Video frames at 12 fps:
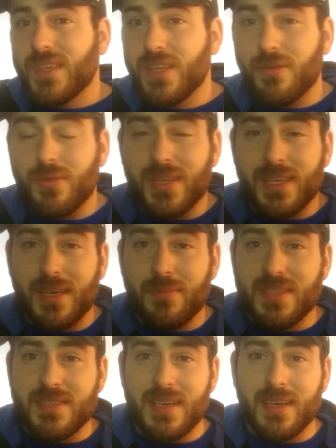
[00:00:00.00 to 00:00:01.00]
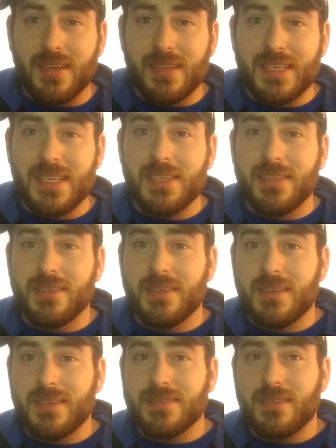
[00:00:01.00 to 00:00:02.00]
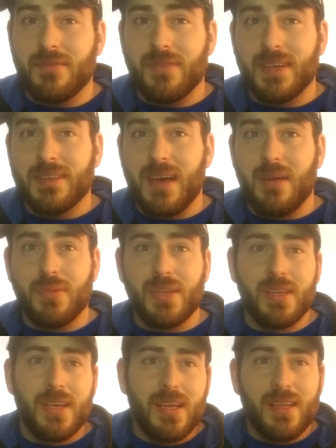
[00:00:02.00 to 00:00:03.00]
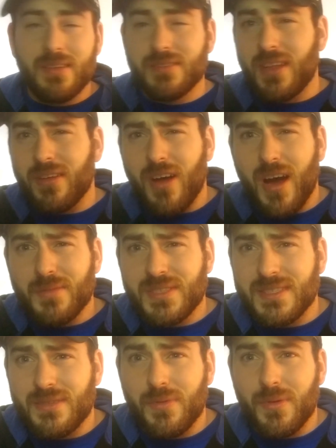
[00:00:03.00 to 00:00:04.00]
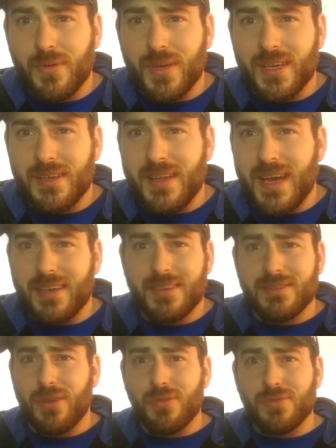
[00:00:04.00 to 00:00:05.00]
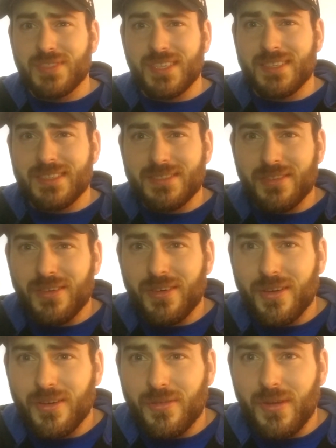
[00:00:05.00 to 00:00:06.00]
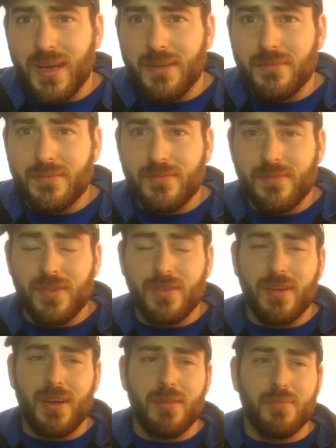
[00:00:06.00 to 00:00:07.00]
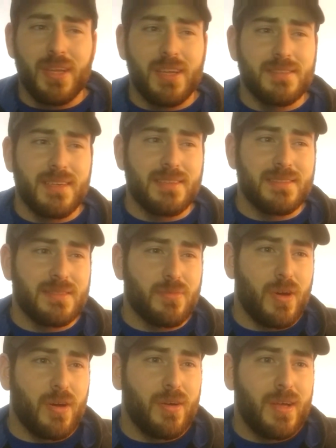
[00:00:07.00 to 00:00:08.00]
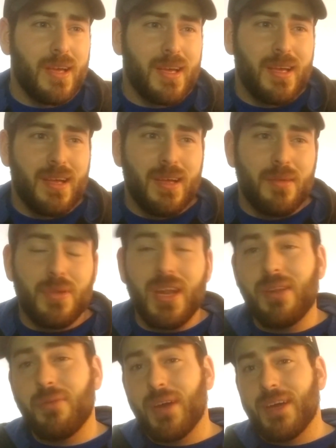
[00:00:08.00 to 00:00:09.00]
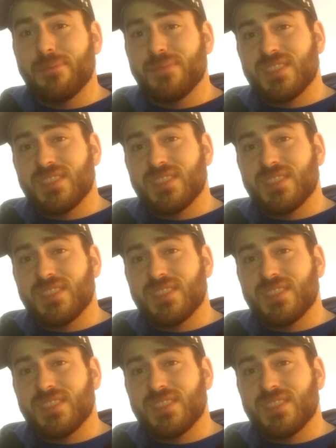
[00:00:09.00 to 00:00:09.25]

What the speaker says: really keep the tank clean and stuff like that. But there's other options, and we won't get into that because otosynchlas are great for planted tanks as well. But anyway,